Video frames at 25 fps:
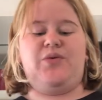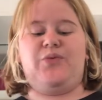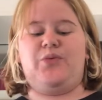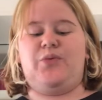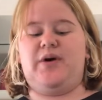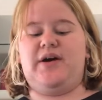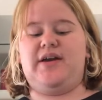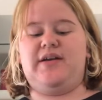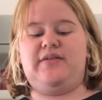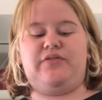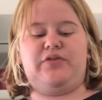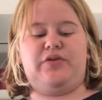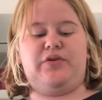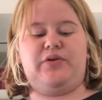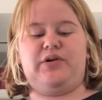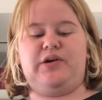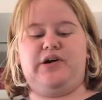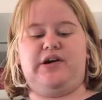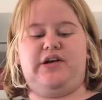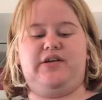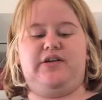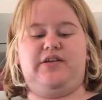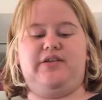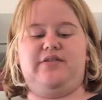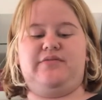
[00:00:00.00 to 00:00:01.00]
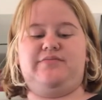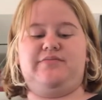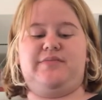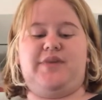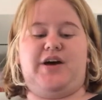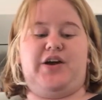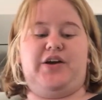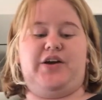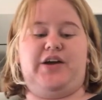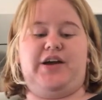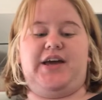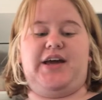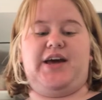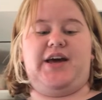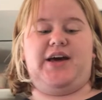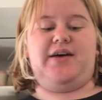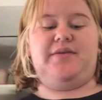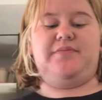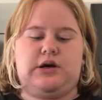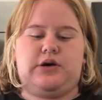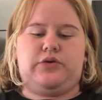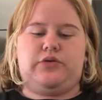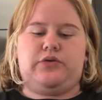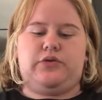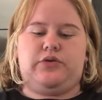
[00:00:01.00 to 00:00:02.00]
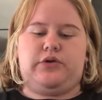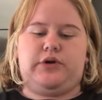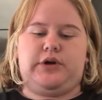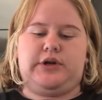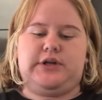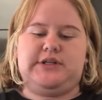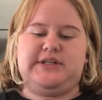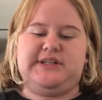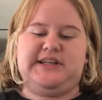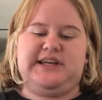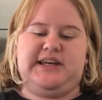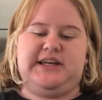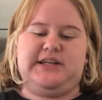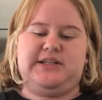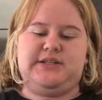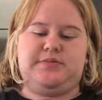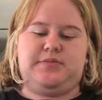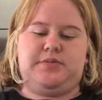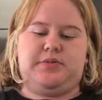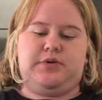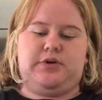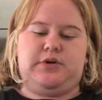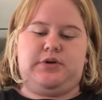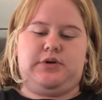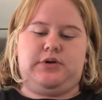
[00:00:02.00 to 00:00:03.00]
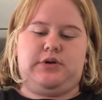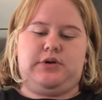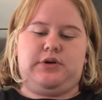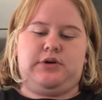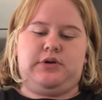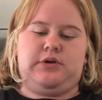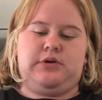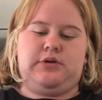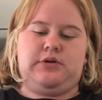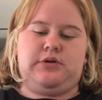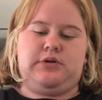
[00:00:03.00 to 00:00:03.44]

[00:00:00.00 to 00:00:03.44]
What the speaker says: whatever oil, I don't care. 1/4 teaspoon